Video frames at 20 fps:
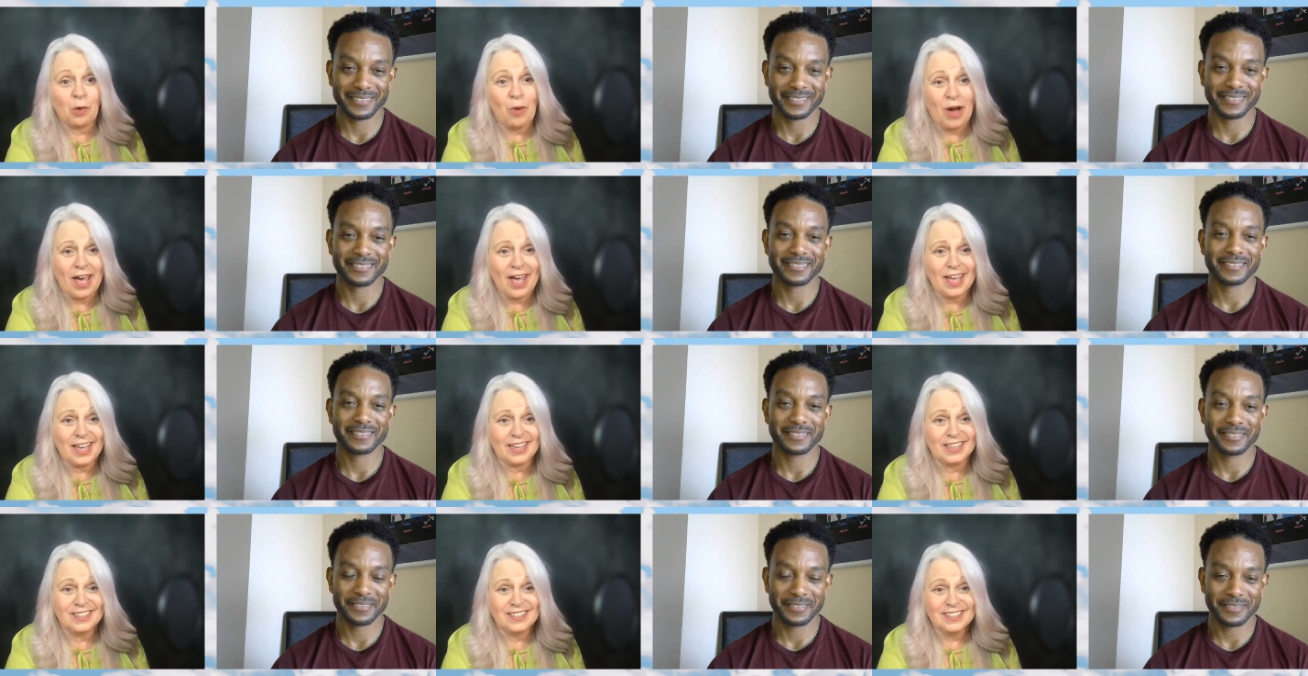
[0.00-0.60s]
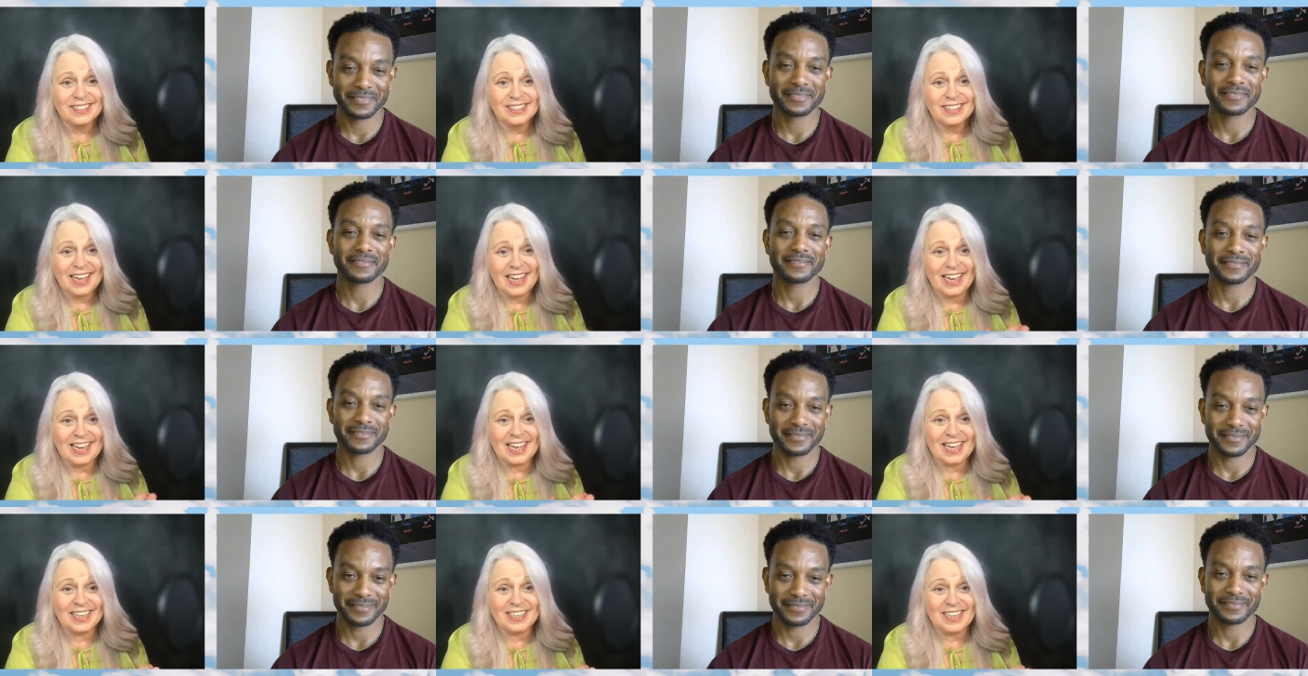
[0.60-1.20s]
Speaker 1: way
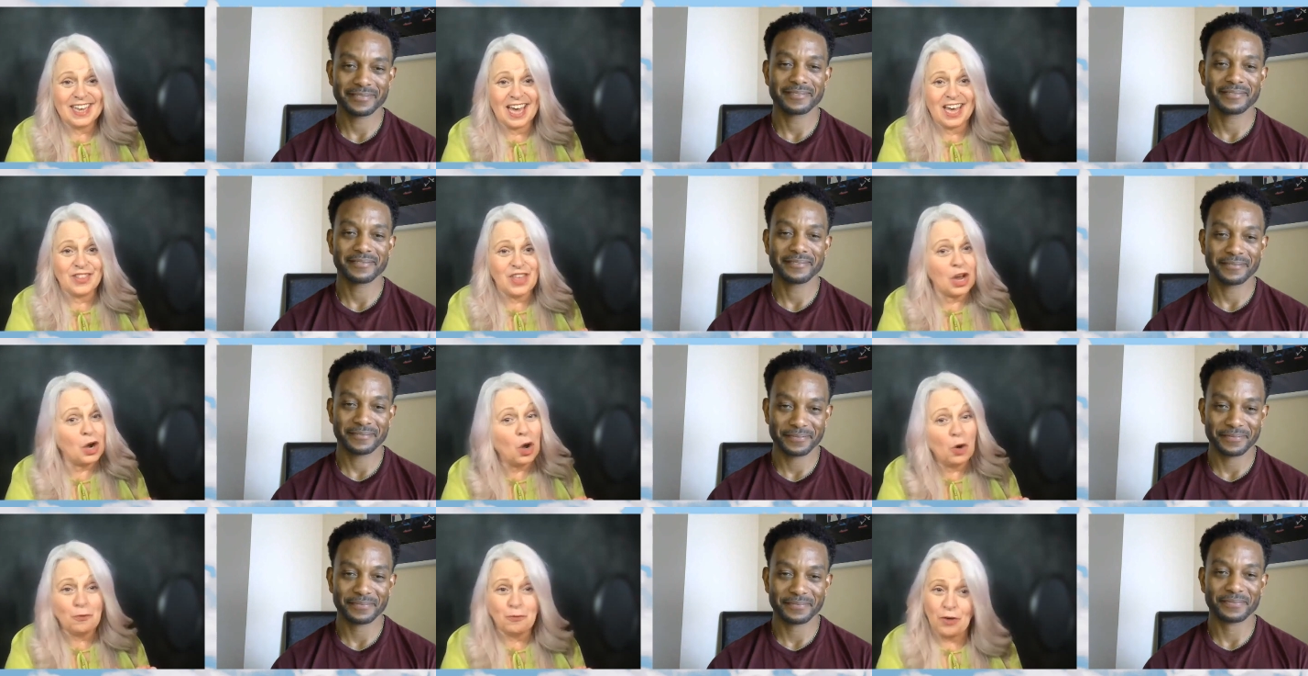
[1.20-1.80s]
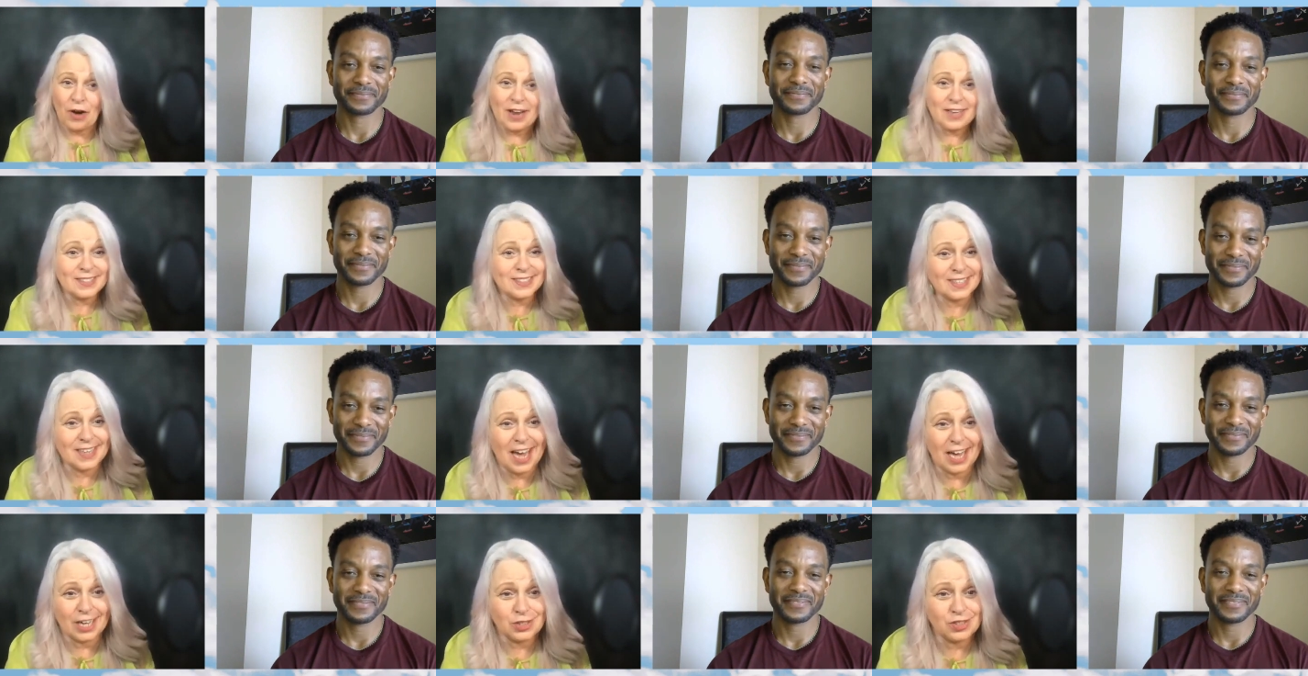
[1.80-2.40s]
and uh, that old Frank
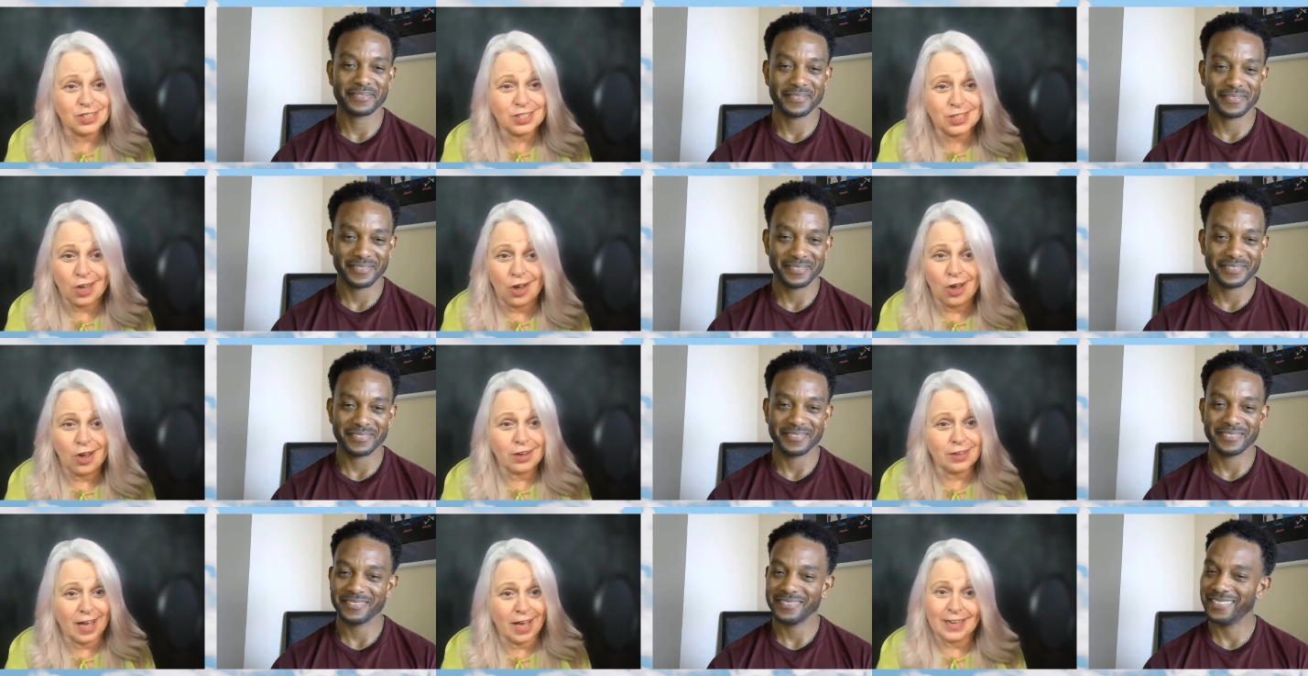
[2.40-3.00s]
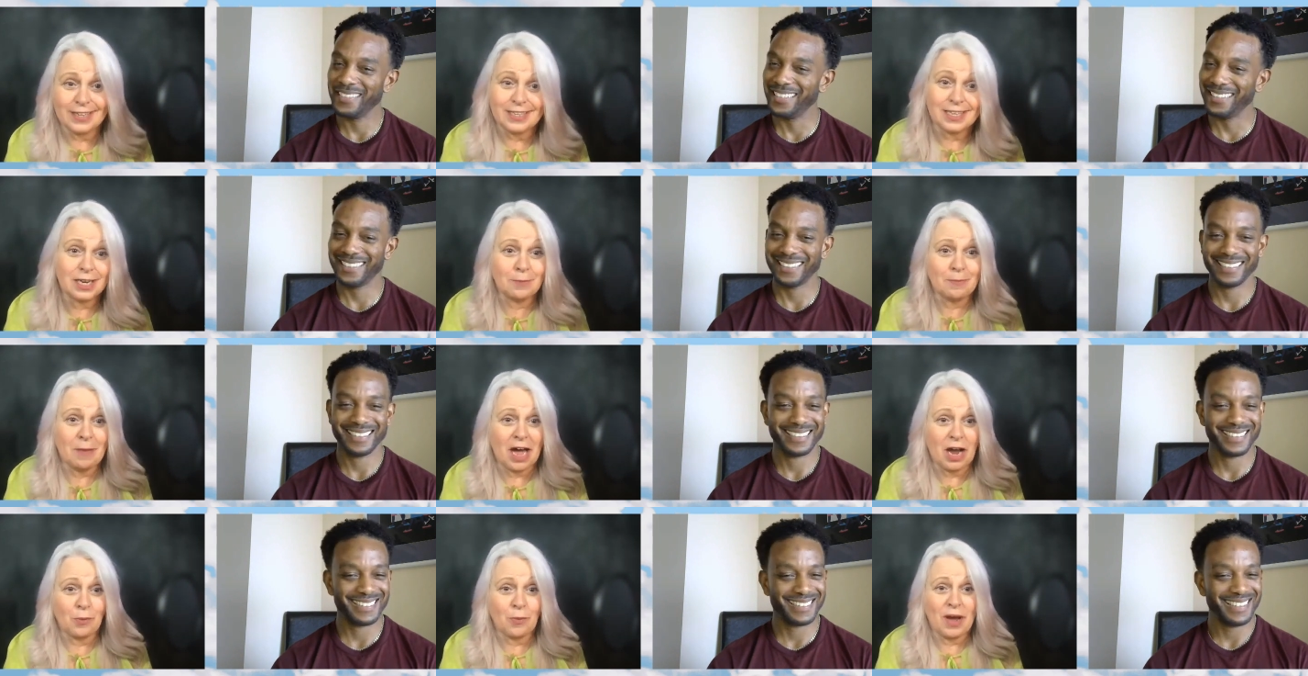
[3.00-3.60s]
Sinatra song, I did it
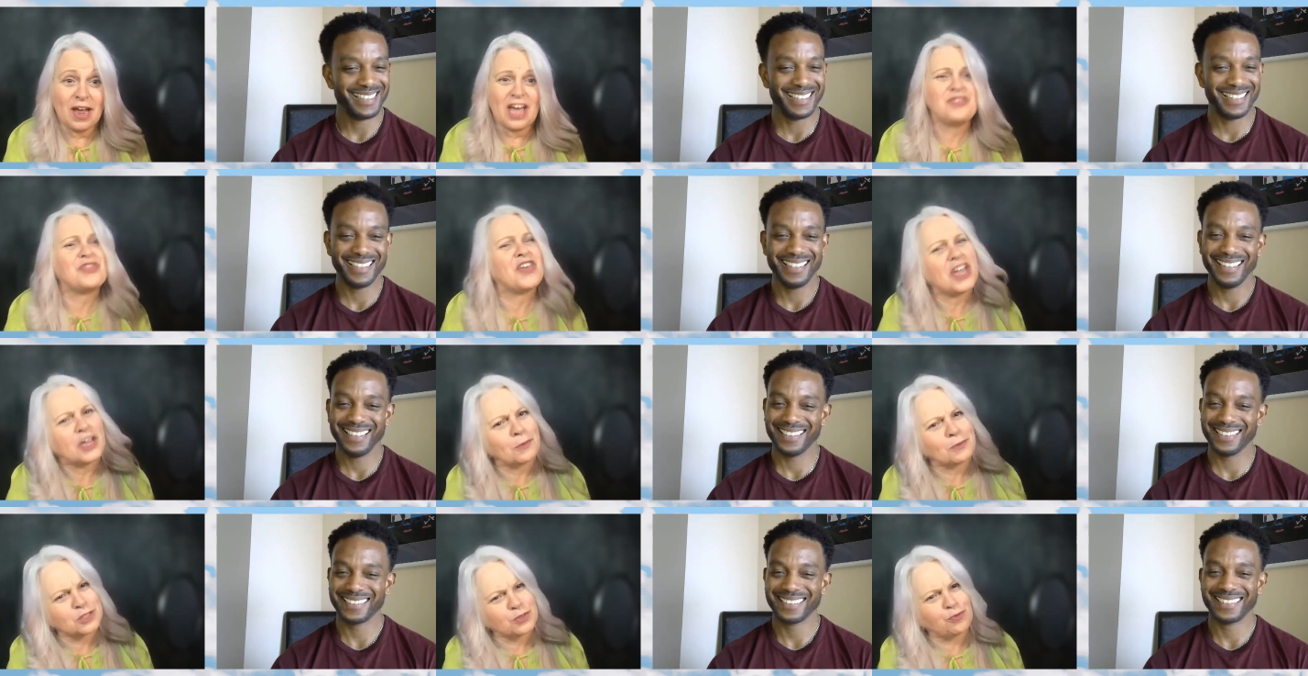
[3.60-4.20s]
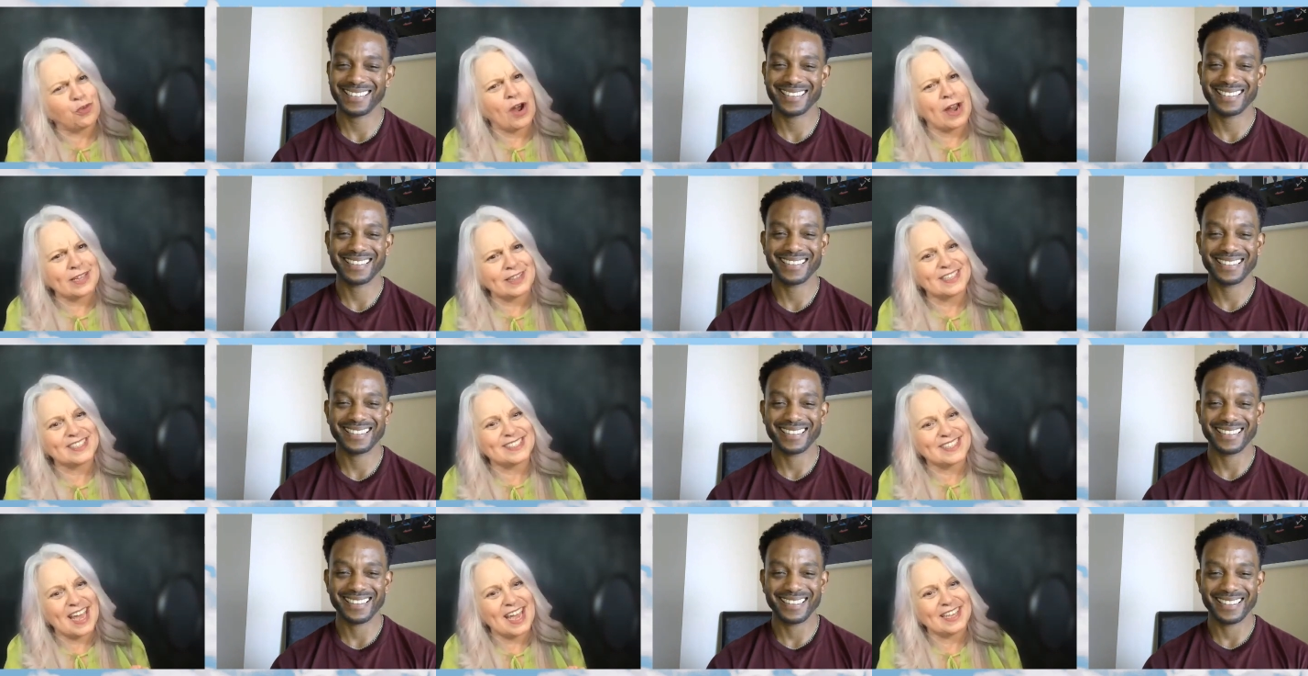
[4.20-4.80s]
my way. I think it was Frank
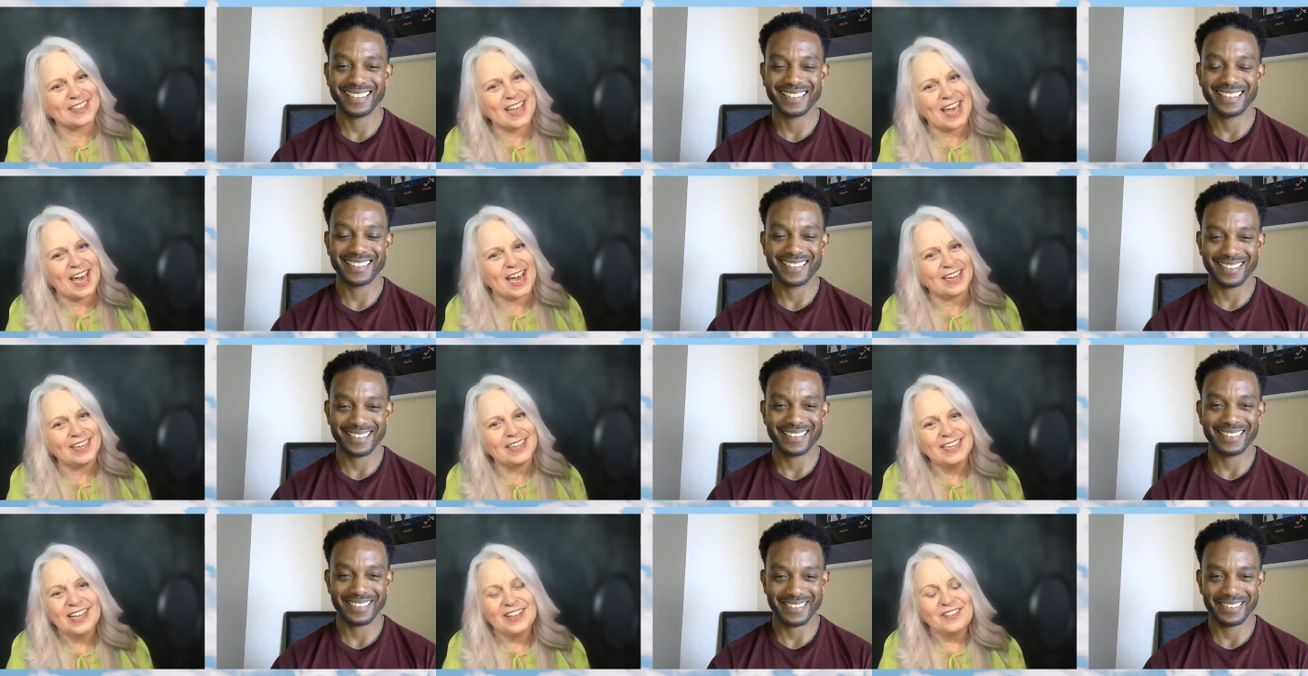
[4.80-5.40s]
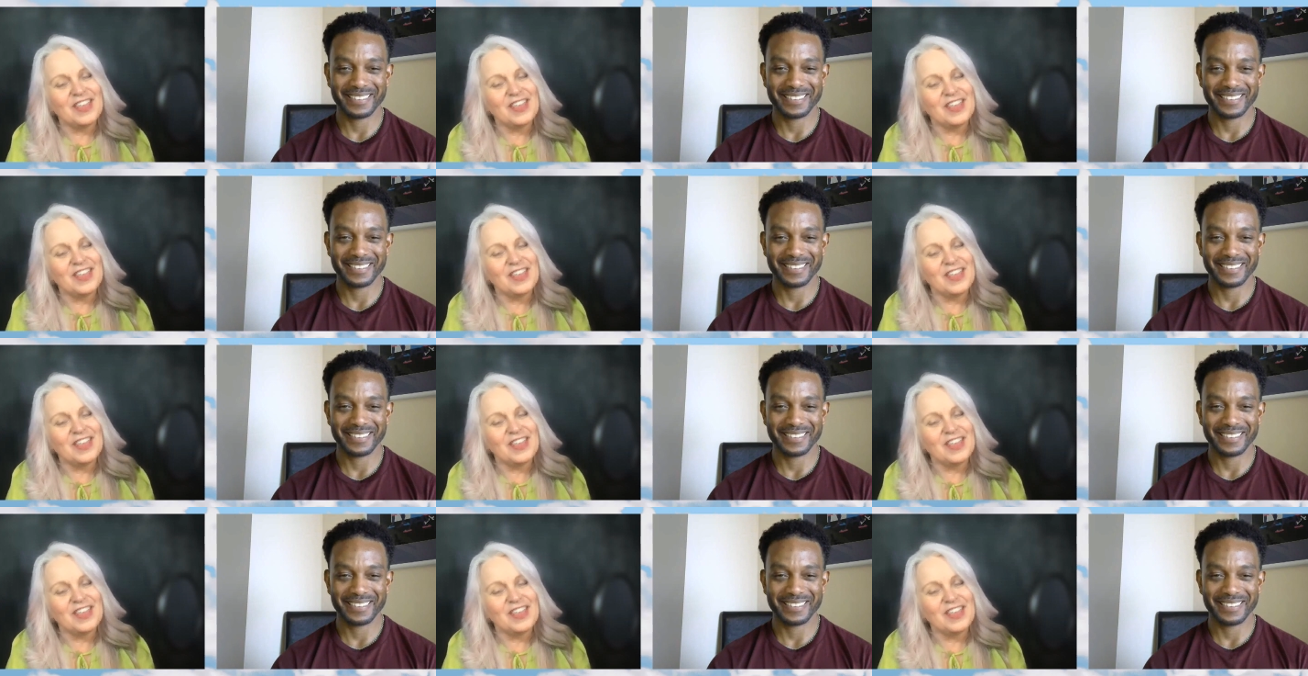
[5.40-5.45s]
that sang that.